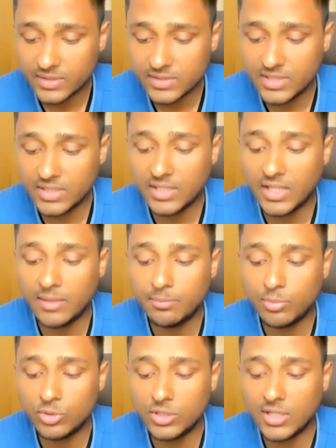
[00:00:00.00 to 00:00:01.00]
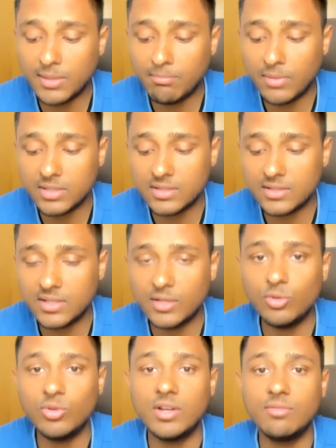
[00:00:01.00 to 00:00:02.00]
Chinne punyam martya
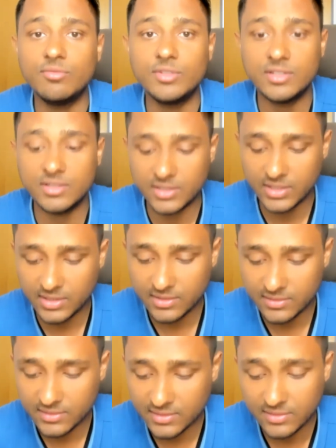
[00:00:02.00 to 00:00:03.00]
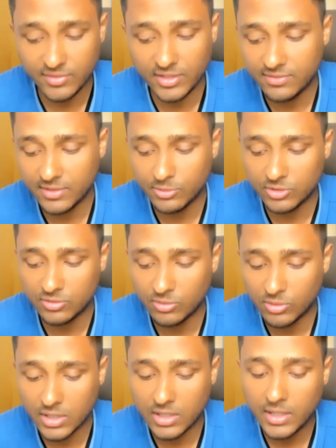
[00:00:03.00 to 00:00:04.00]
lokam vishanti. It's a very famous
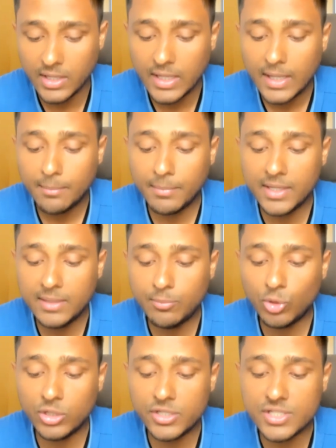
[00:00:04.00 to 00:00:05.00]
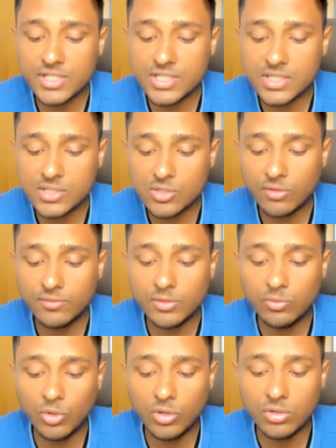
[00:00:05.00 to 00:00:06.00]
sloka. Many politicians of the
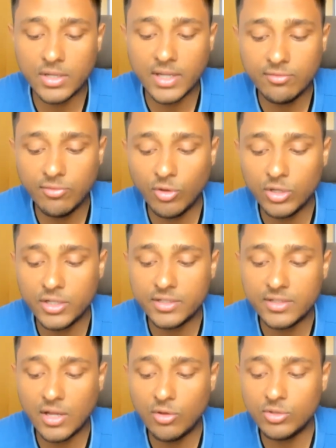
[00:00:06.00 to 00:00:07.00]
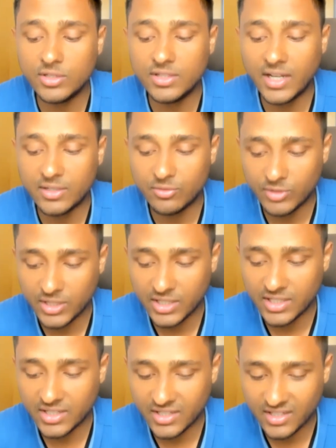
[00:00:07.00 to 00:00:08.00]
world have fallen down in that
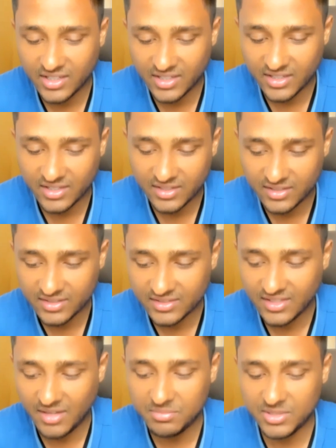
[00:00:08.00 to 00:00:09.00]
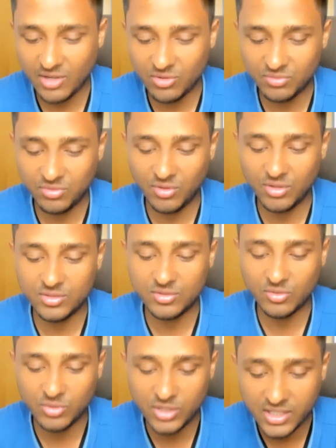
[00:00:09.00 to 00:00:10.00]
way. Some downfalls
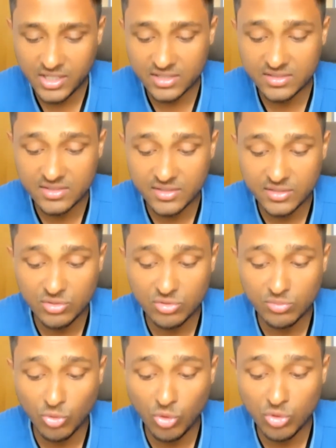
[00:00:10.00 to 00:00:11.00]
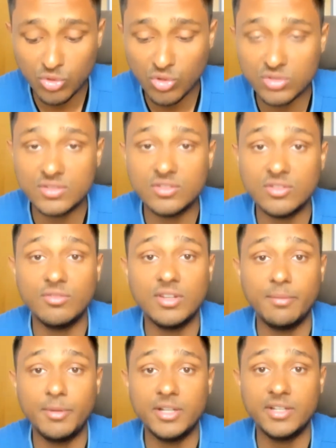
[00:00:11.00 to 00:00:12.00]
only constitute more causes of
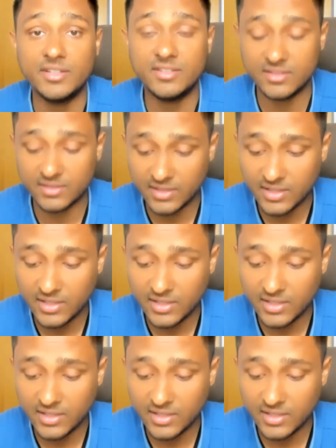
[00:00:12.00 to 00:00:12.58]
lamentation.